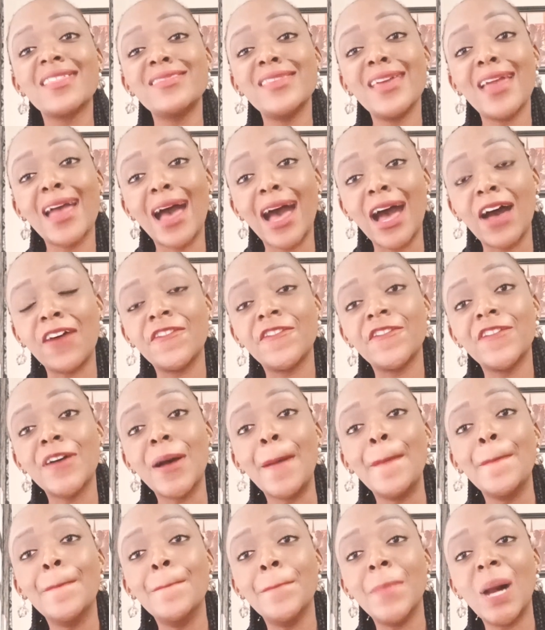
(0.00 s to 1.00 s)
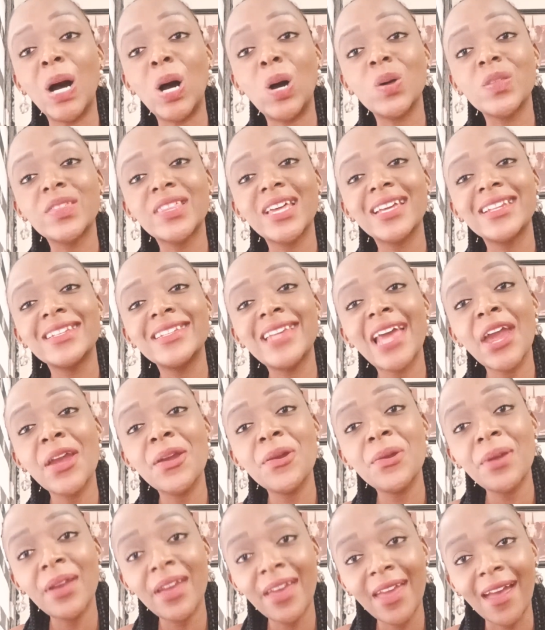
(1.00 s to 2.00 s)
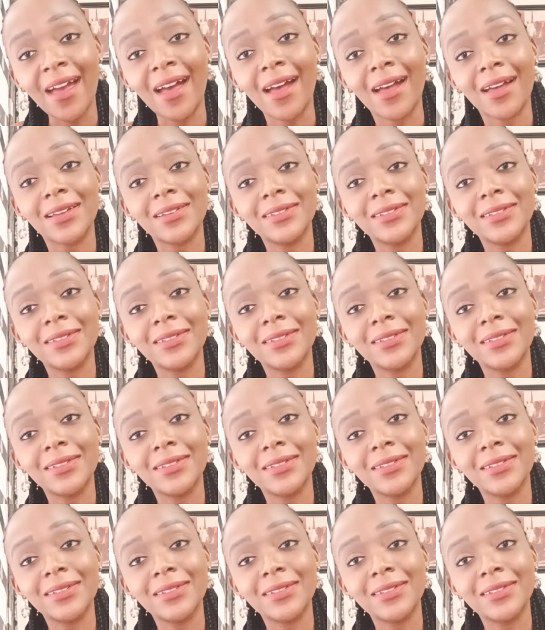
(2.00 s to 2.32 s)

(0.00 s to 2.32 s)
they have mouth diarrhea.